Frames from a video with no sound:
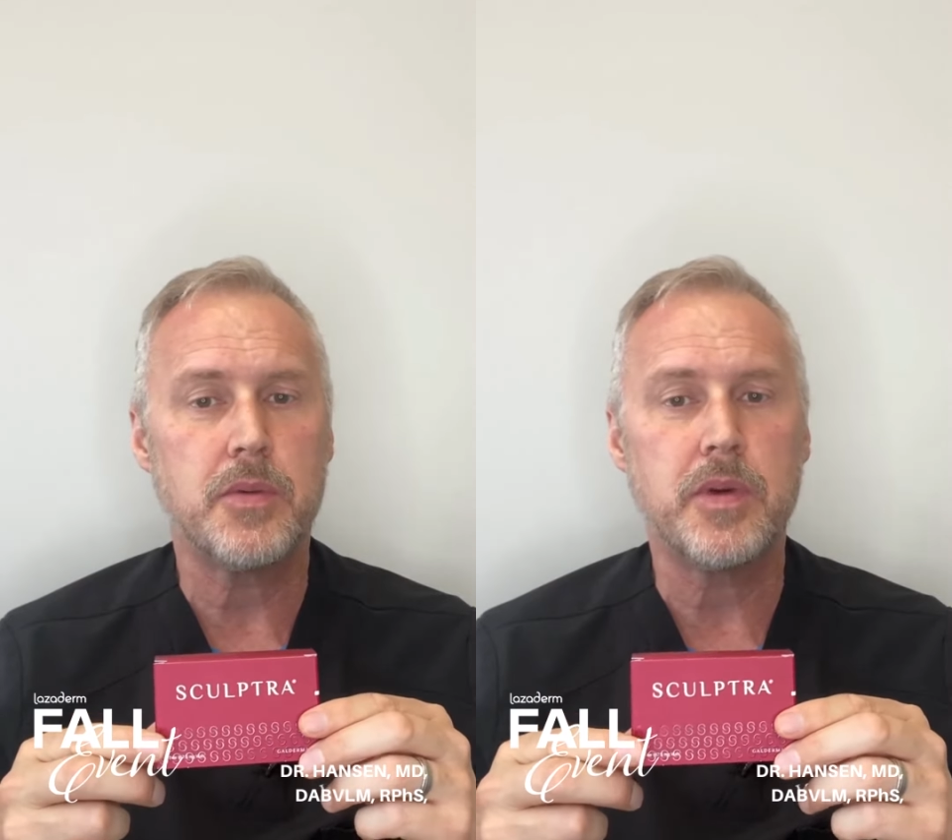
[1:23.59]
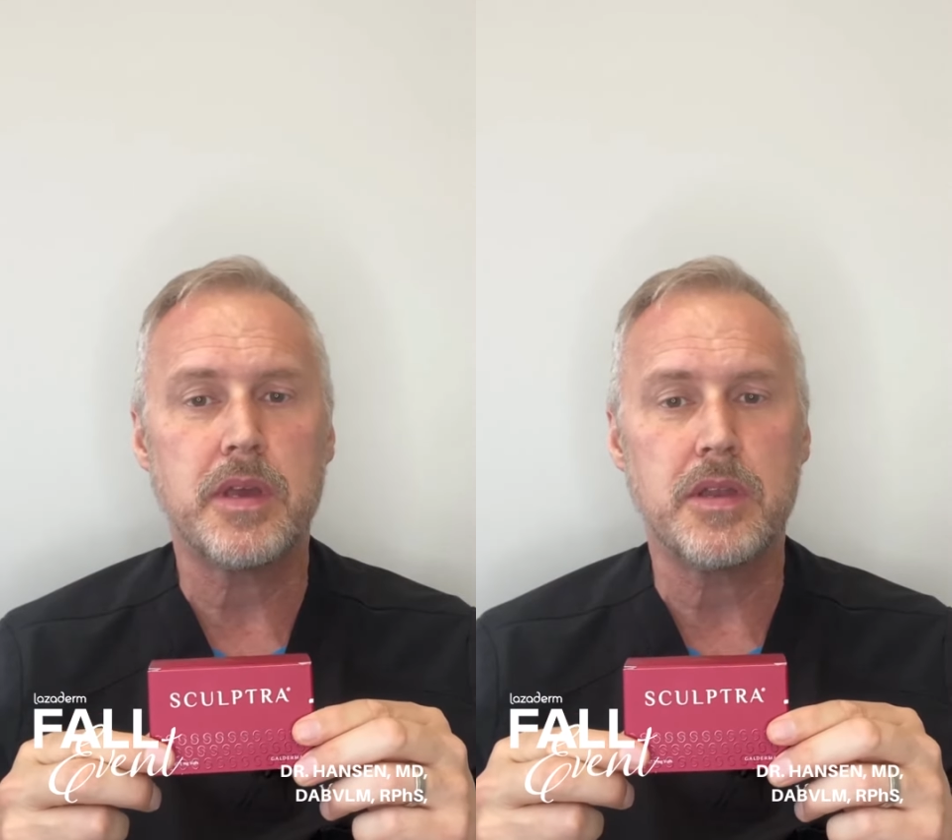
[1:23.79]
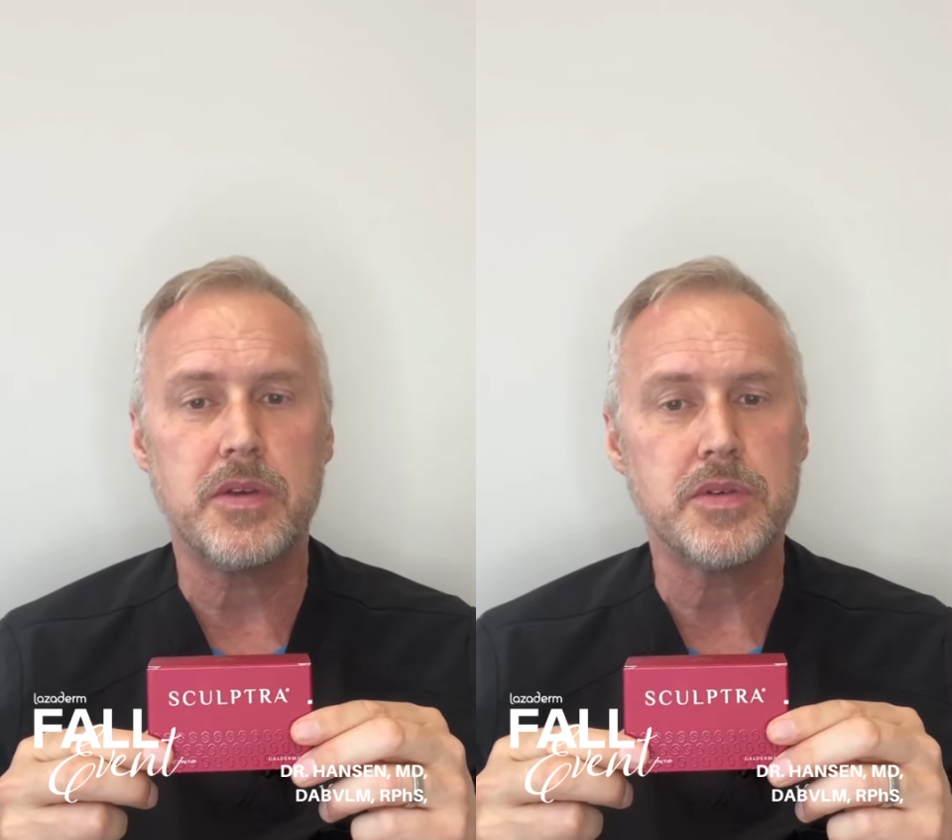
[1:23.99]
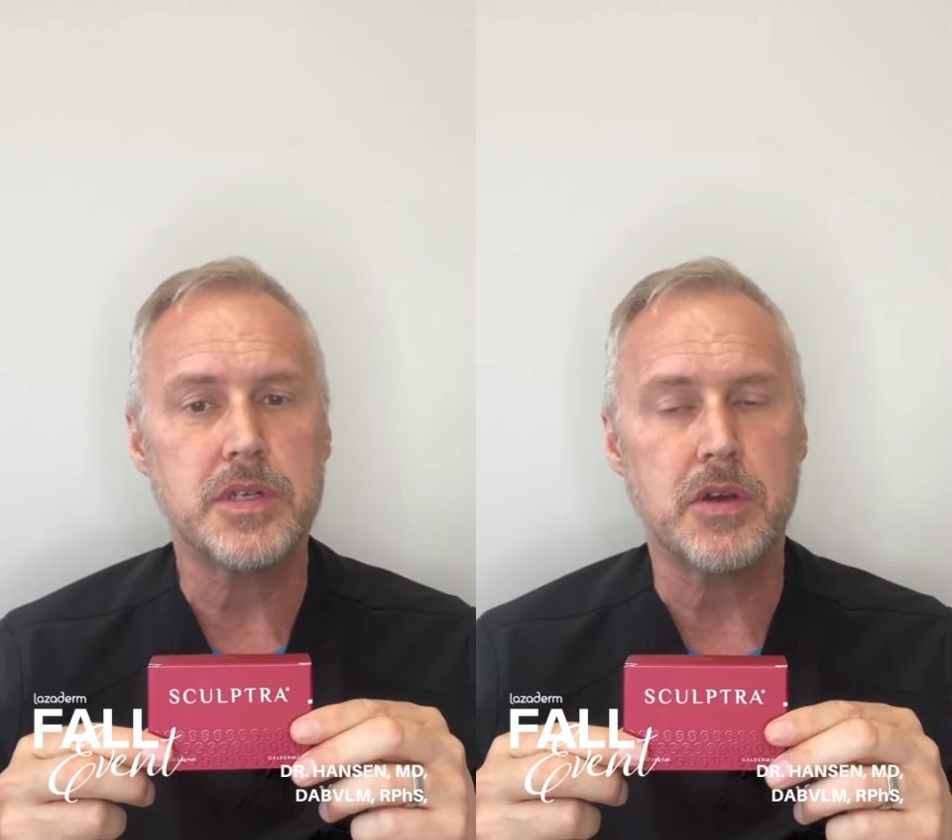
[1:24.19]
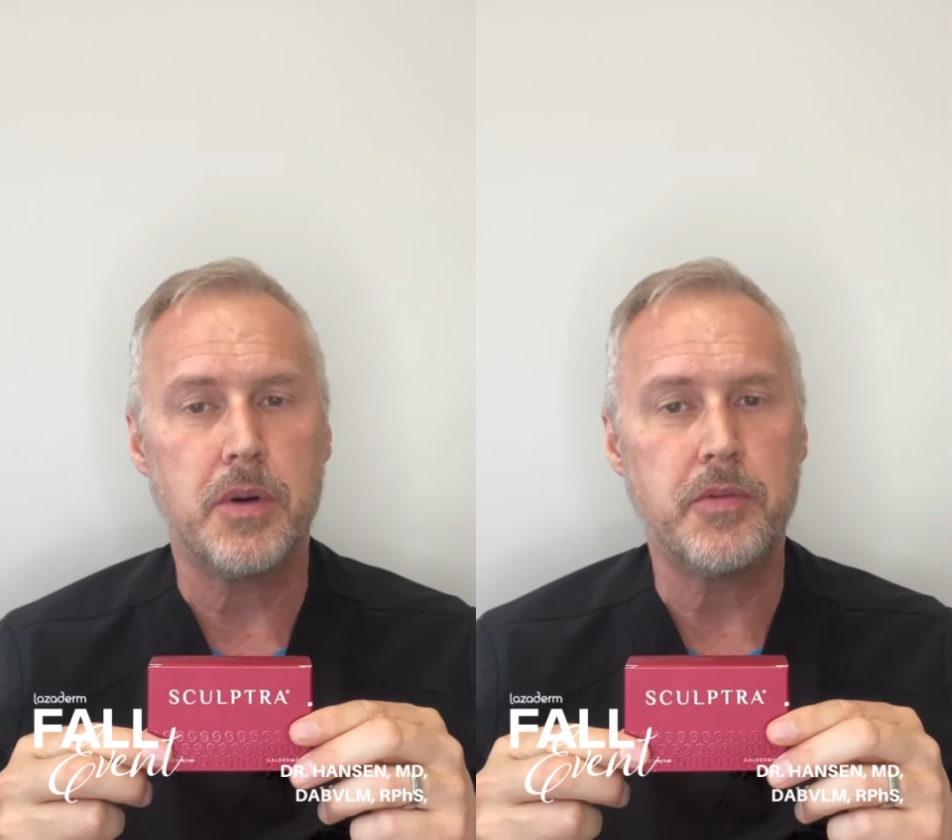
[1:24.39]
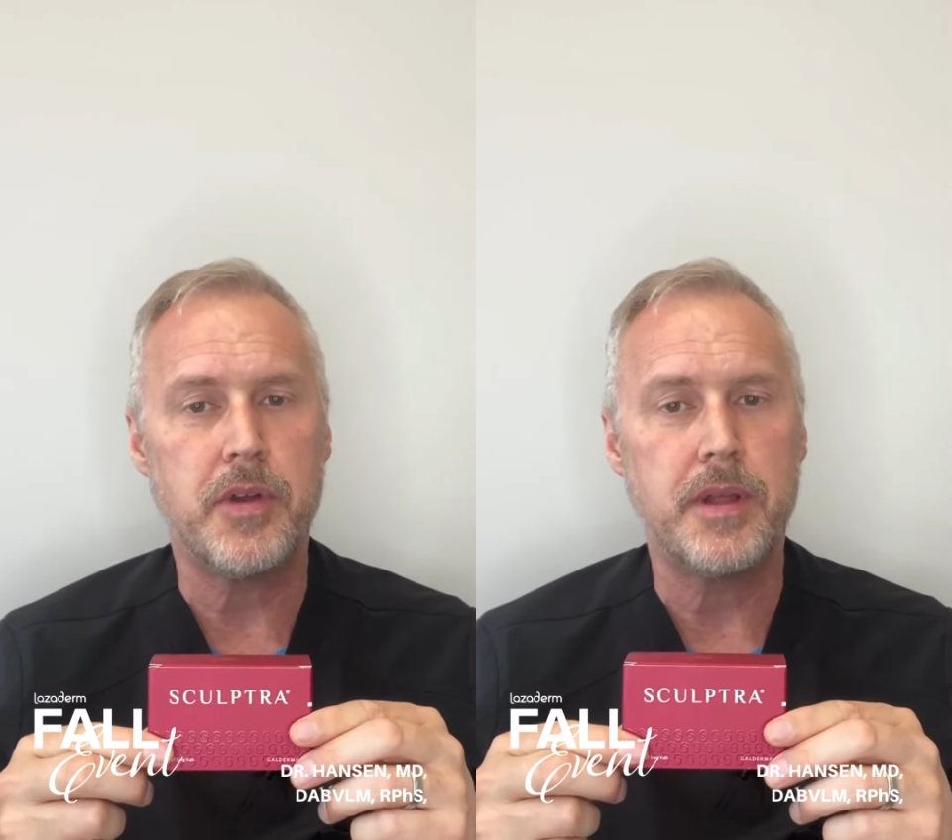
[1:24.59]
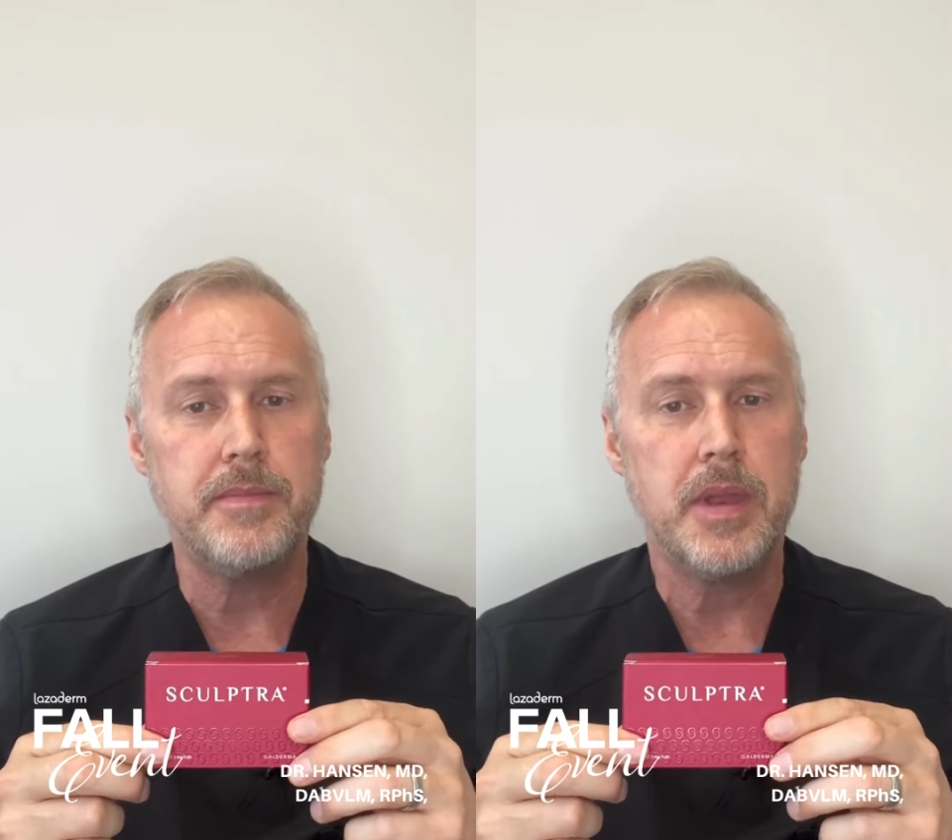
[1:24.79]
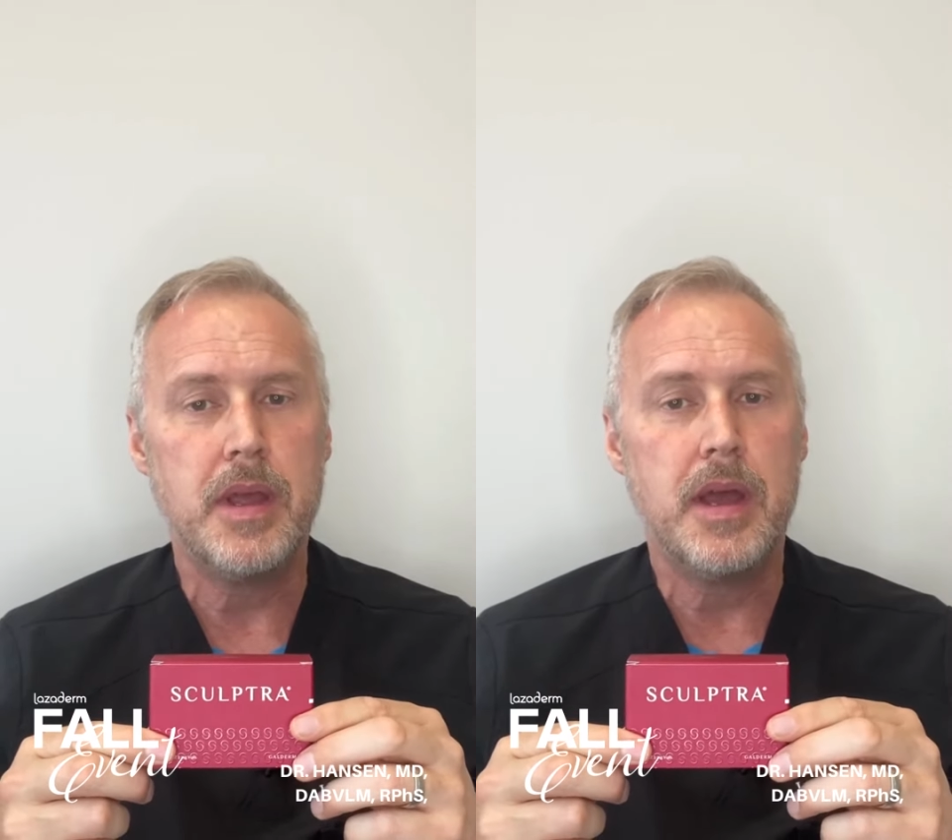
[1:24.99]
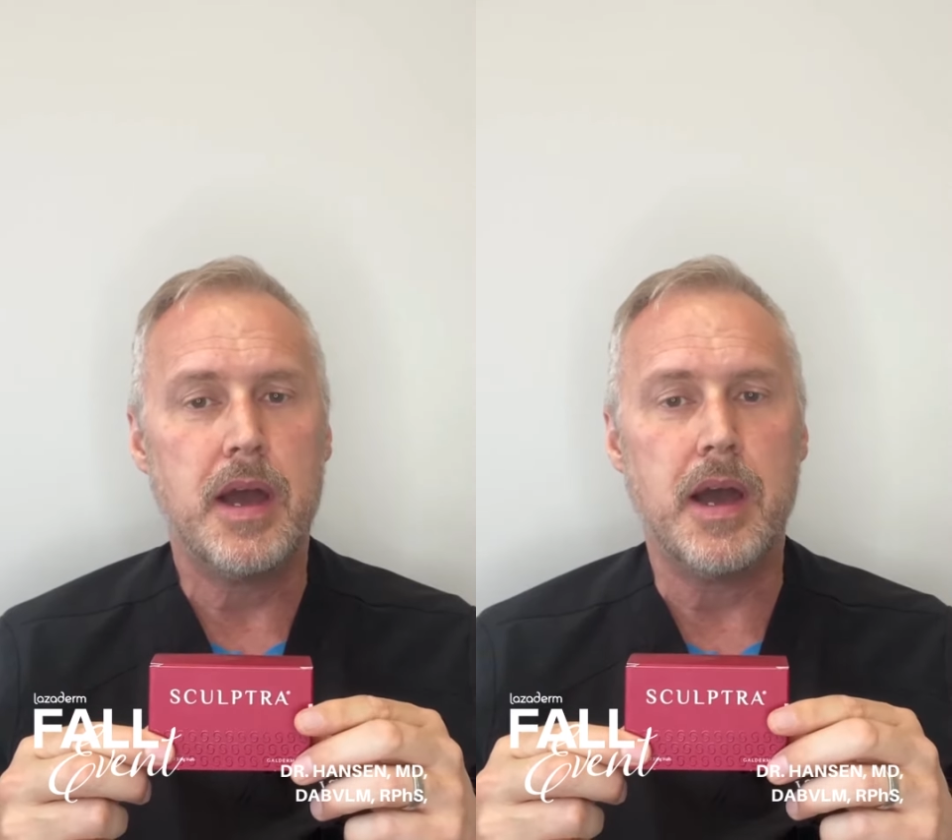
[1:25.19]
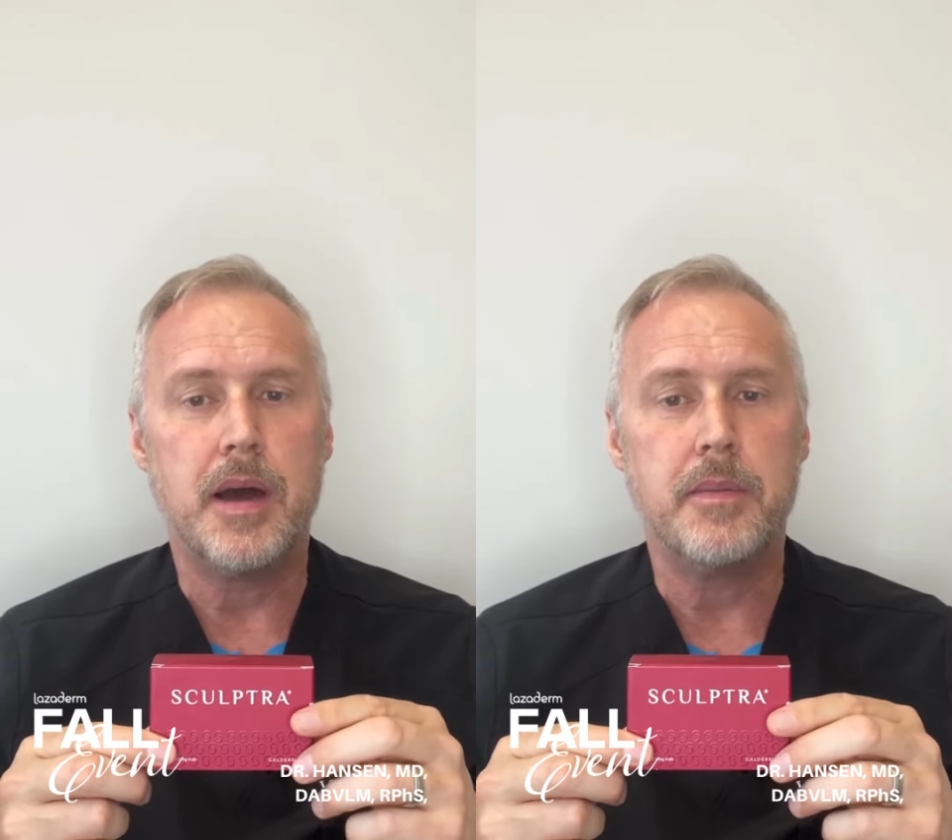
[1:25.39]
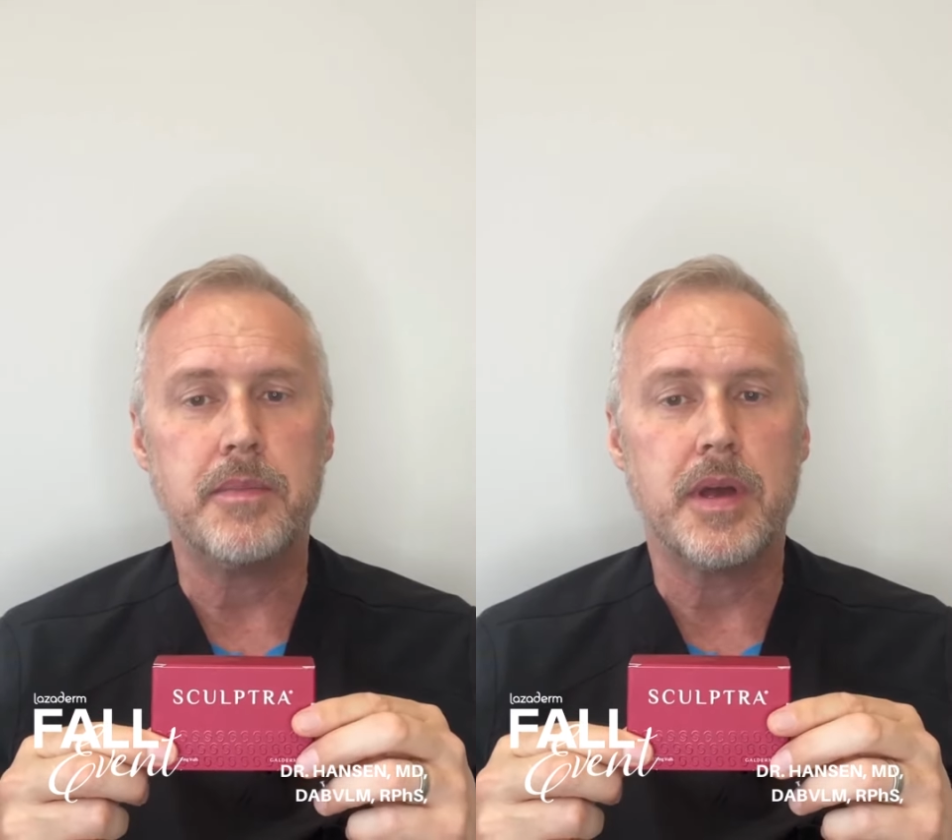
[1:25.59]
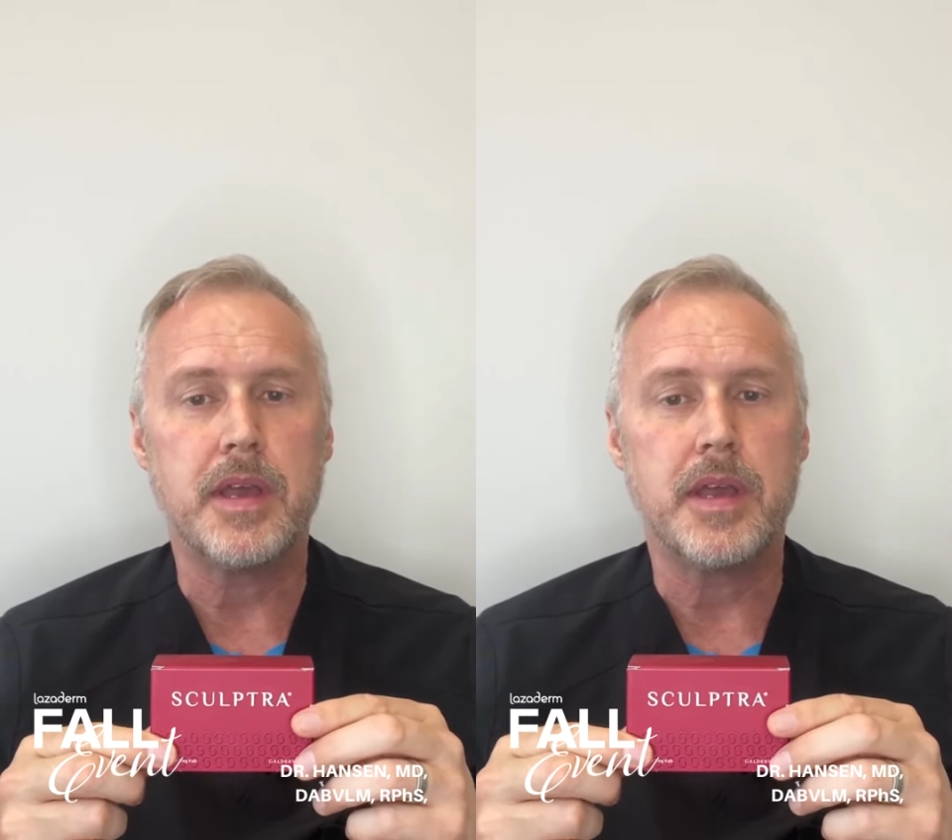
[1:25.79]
that we can use Sculptra in.